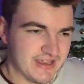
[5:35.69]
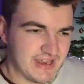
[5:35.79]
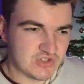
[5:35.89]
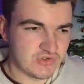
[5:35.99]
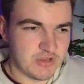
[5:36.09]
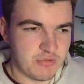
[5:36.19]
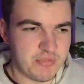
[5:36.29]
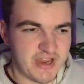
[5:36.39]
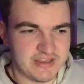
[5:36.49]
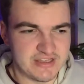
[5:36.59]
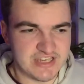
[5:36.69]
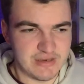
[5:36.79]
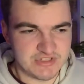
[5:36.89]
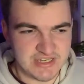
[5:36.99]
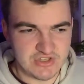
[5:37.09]
He's not really been back in the
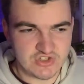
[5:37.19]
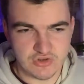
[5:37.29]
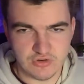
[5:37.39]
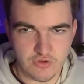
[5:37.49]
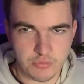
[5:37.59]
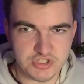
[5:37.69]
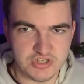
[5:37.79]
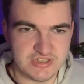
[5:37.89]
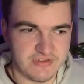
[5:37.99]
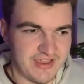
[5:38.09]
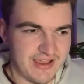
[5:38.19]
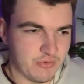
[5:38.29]
team since, so another opportunity of him.